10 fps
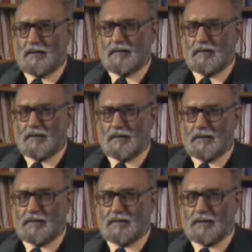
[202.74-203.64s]
what shall
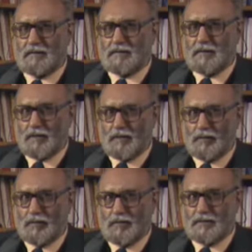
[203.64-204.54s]
I say, he was not a
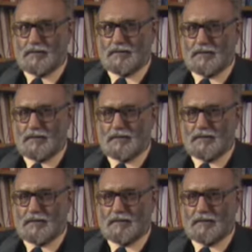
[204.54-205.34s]
nuclear physicist.